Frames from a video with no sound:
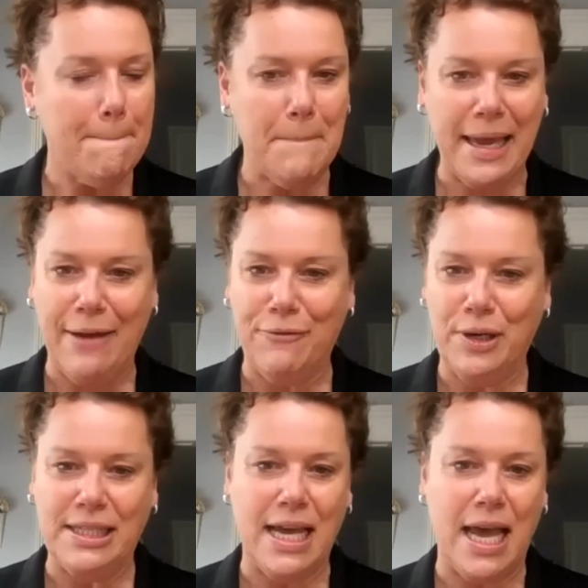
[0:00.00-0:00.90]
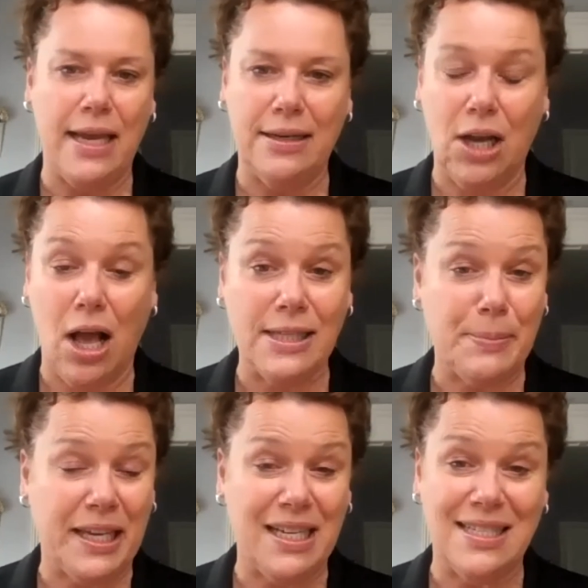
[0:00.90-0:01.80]
make every day last,
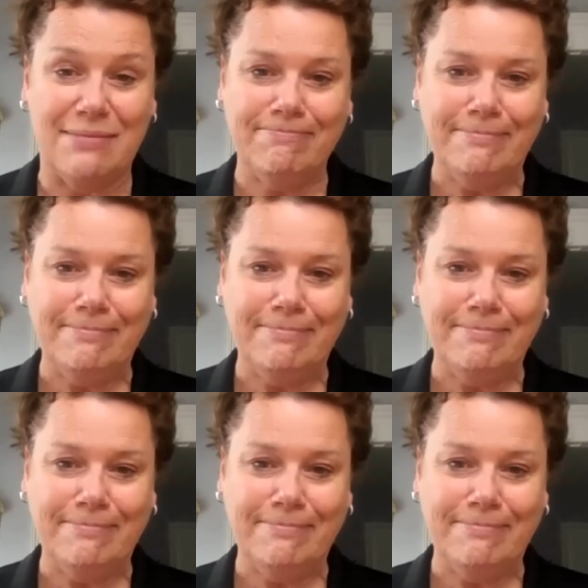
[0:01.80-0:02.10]
because